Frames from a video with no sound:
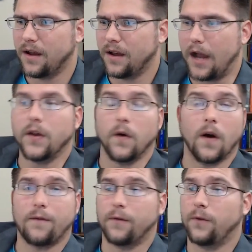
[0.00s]
I do.
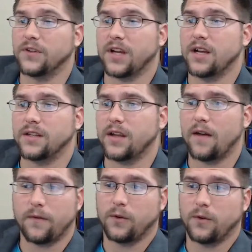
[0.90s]
I have
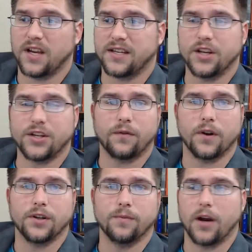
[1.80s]
a full-size kitchen
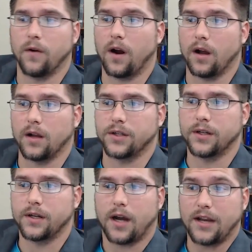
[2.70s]
fridge in my garage.
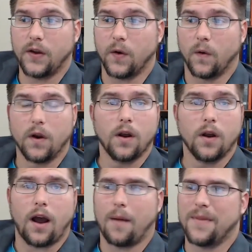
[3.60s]

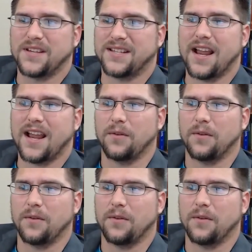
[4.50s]
I'm in the South.